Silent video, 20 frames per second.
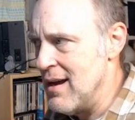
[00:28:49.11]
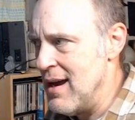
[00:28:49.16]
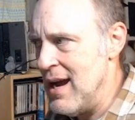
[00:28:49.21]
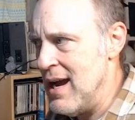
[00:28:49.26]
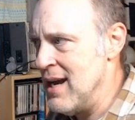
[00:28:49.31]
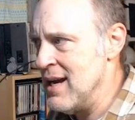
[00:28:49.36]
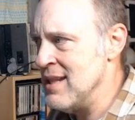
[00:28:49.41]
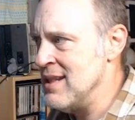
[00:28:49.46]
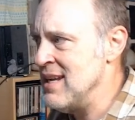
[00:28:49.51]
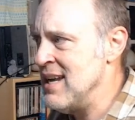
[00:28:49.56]

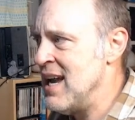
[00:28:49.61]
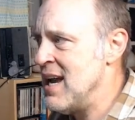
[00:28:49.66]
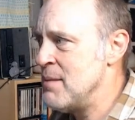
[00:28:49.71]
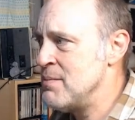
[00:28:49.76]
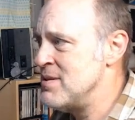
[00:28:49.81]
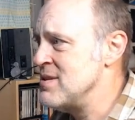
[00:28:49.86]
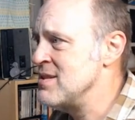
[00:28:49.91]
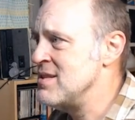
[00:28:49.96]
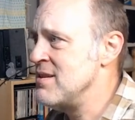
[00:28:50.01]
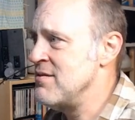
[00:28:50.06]
And in the
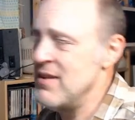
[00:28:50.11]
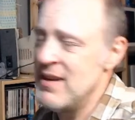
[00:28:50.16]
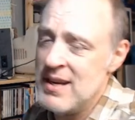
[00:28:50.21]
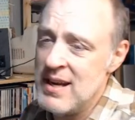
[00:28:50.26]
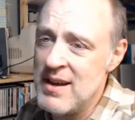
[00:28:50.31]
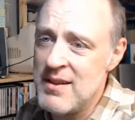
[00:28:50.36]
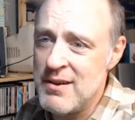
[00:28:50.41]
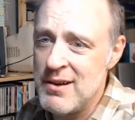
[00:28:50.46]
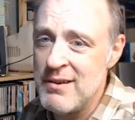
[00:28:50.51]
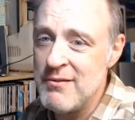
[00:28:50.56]
absence of any
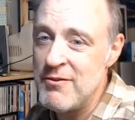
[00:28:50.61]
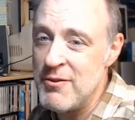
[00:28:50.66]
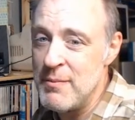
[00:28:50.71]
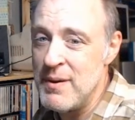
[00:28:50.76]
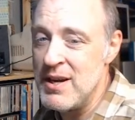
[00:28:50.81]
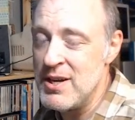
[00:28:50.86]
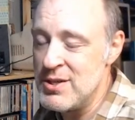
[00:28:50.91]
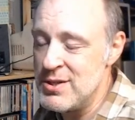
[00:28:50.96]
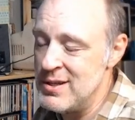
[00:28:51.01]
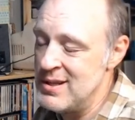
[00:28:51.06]
other
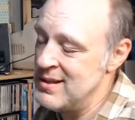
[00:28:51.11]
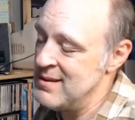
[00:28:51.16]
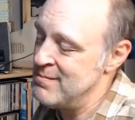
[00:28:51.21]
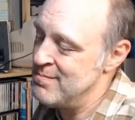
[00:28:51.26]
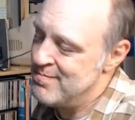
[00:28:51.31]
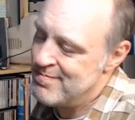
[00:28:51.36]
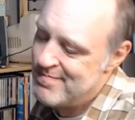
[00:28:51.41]
information,